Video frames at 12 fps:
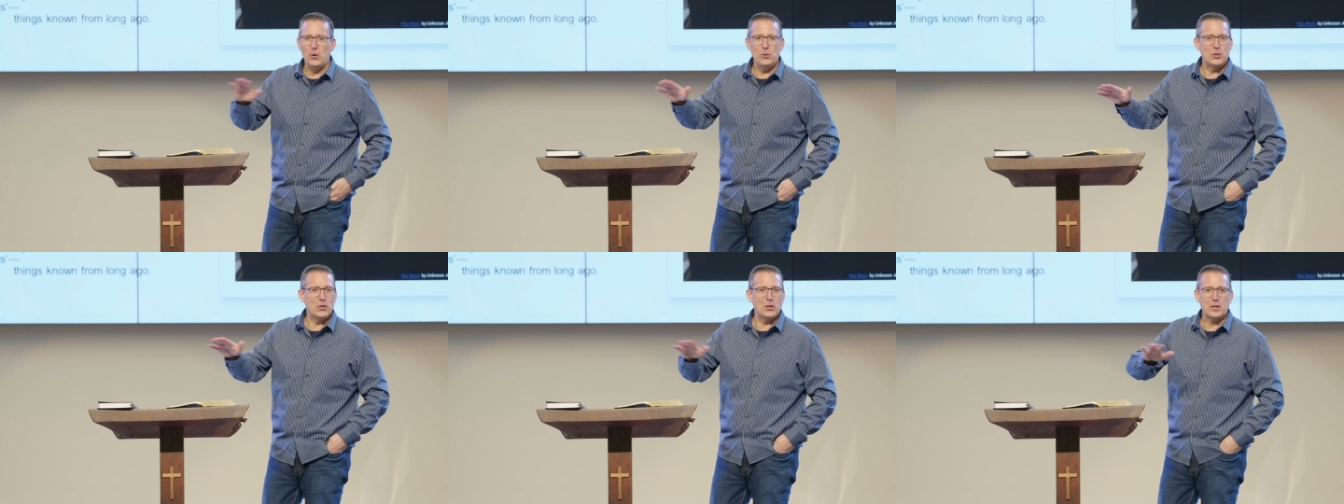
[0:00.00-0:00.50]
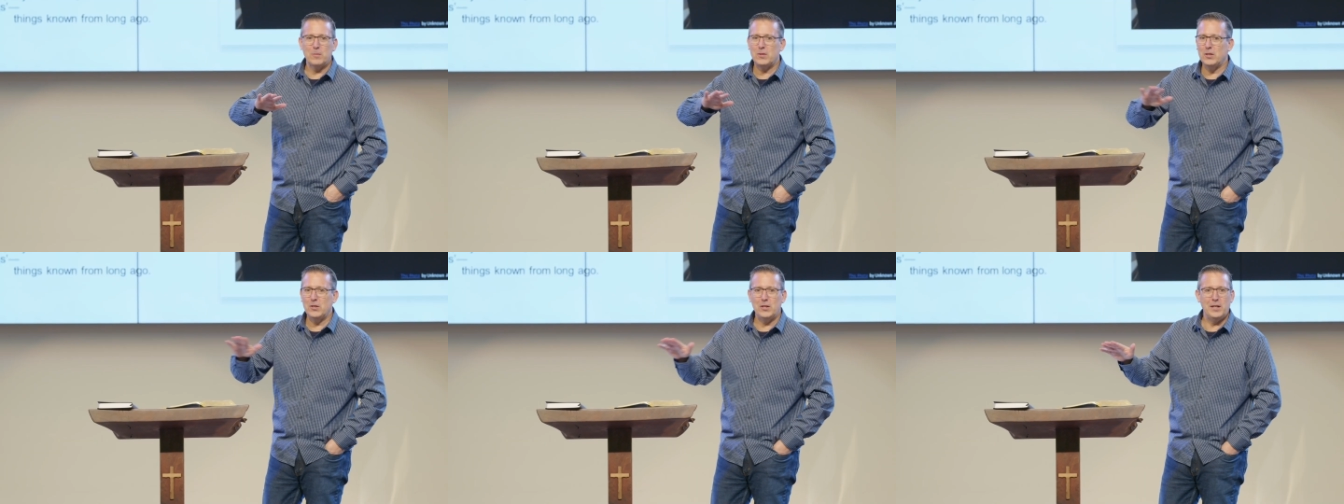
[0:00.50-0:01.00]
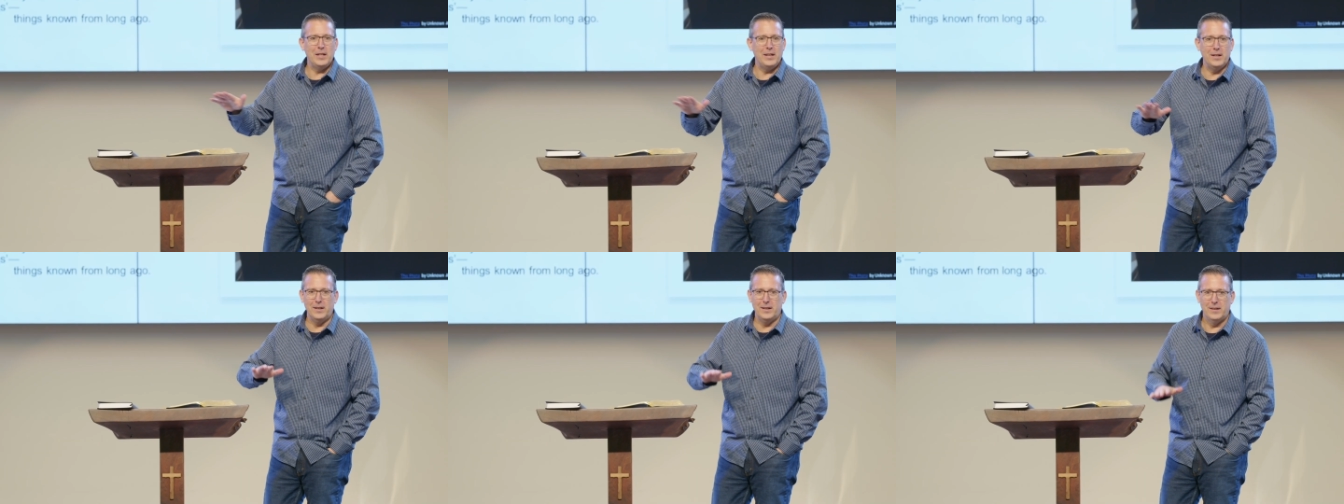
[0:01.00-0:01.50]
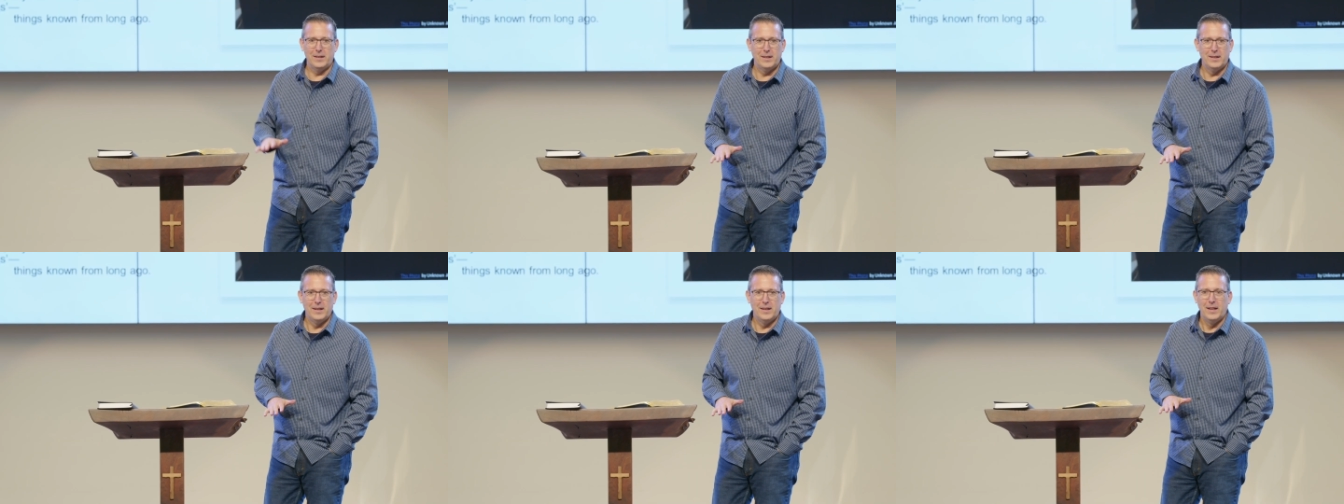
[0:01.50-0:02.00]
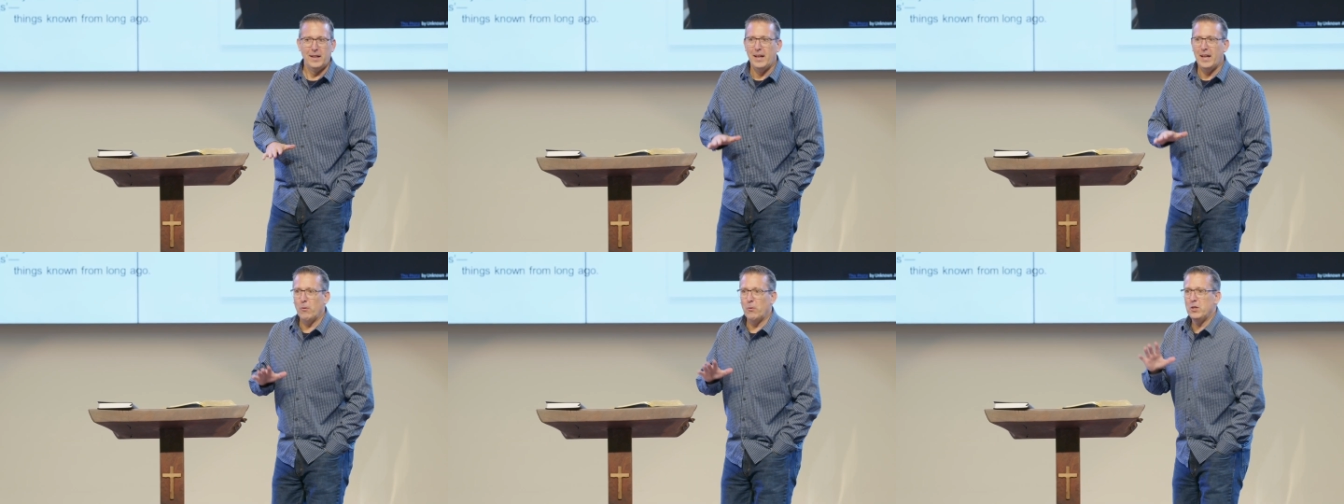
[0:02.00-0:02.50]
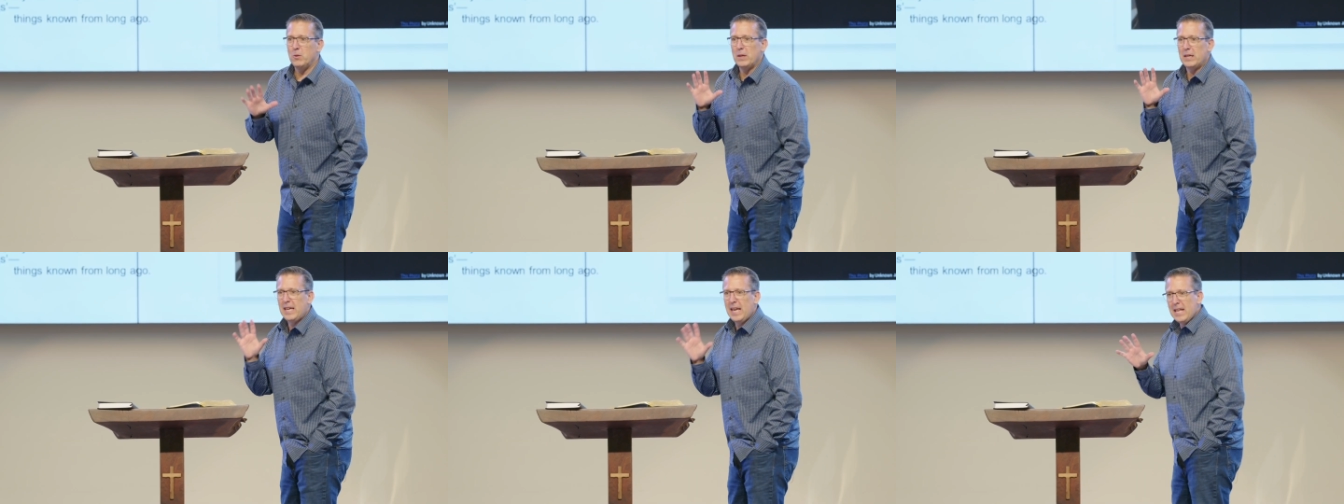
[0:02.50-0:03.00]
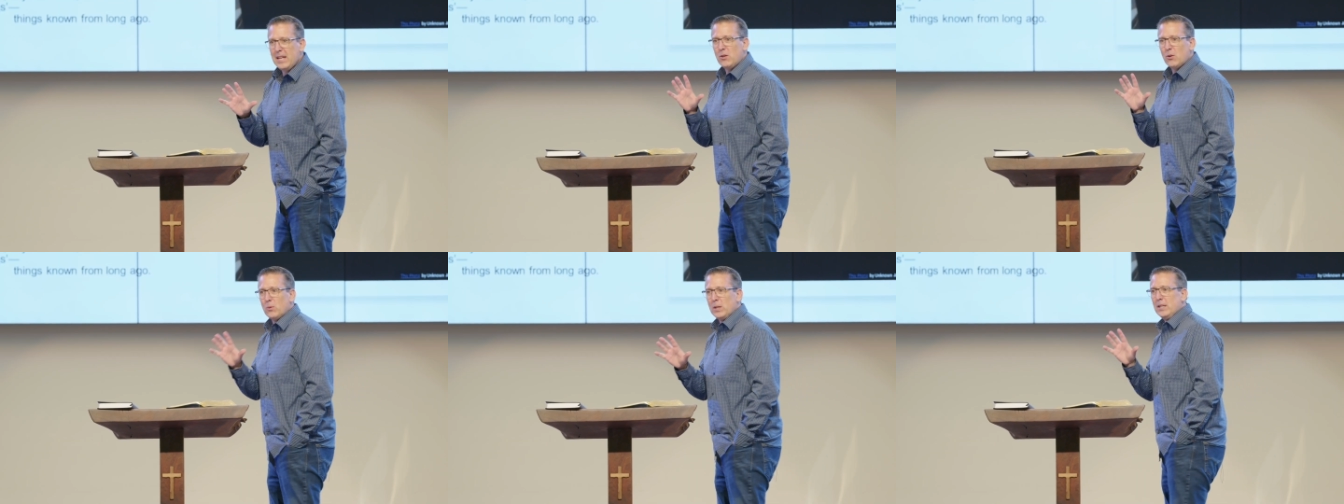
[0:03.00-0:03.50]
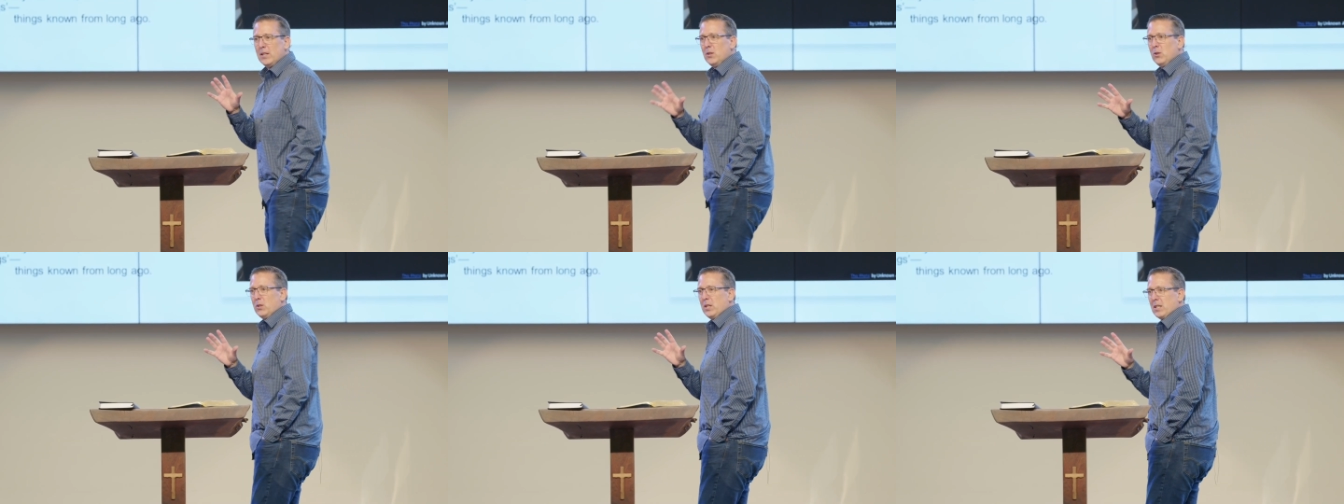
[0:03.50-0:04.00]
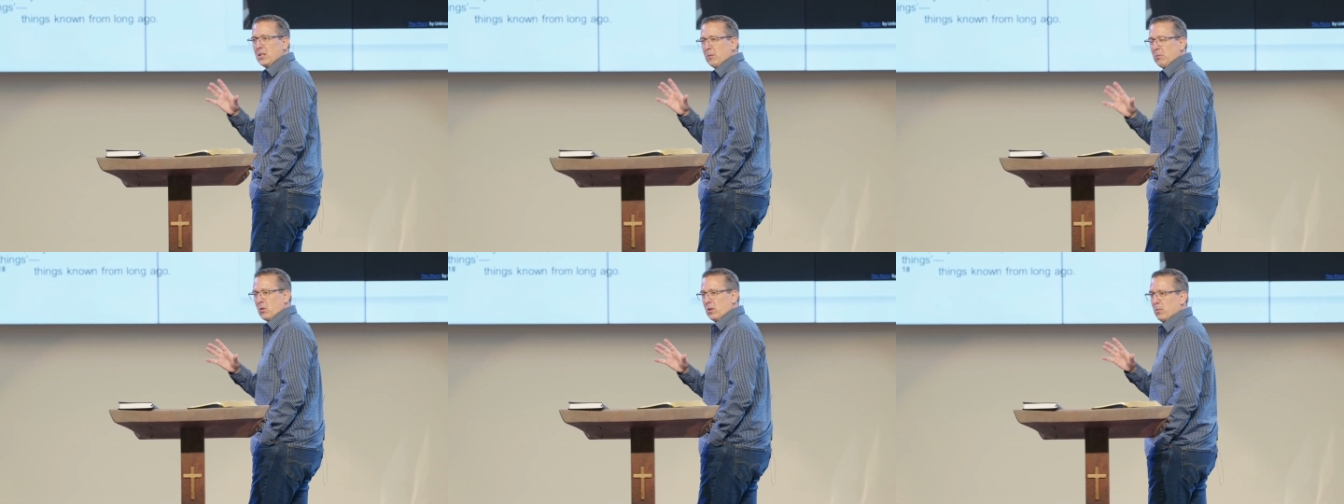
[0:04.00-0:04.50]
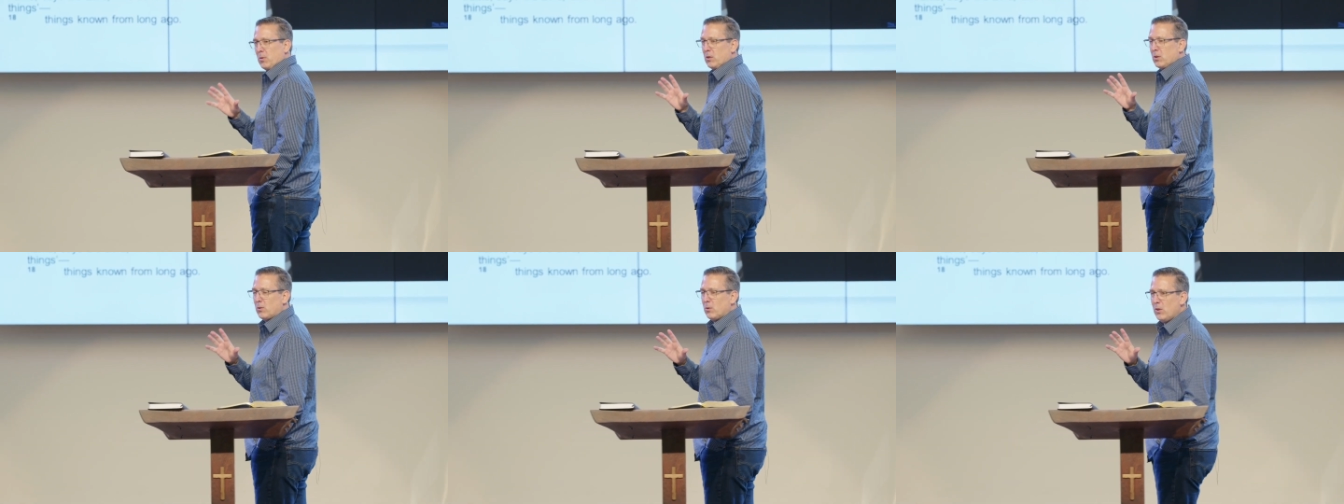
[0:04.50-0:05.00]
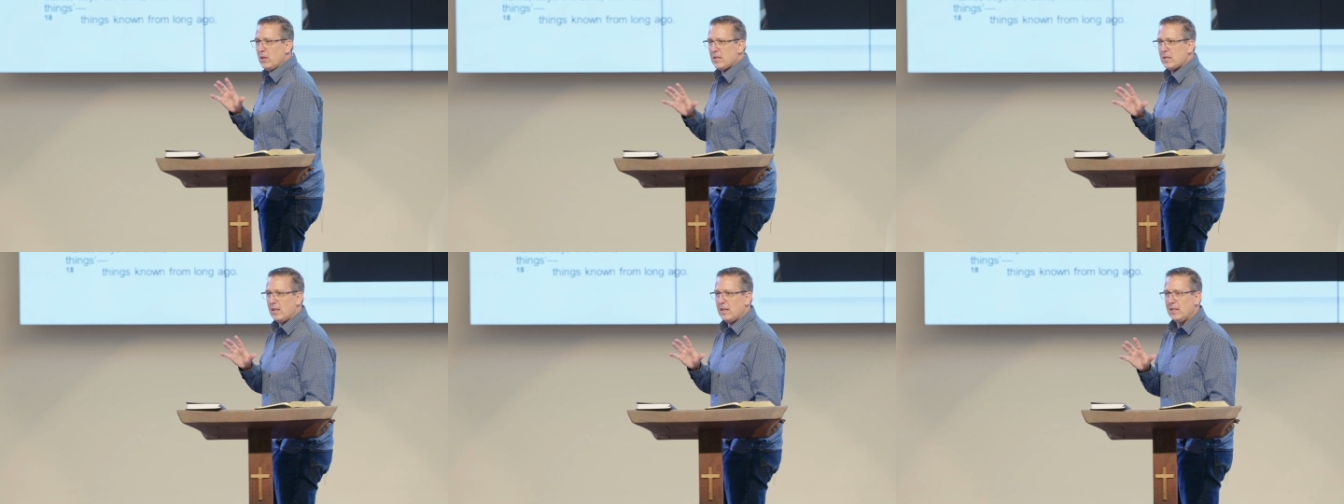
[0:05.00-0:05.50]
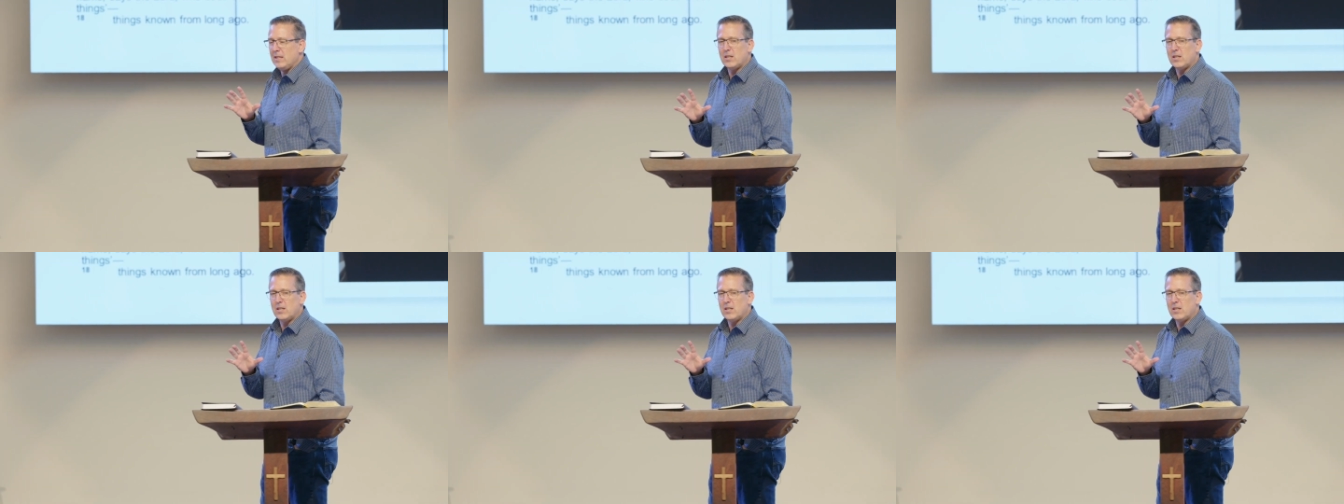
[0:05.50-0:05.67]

circumcision needed. And when you begin to read the New Testament scriptures through this lens,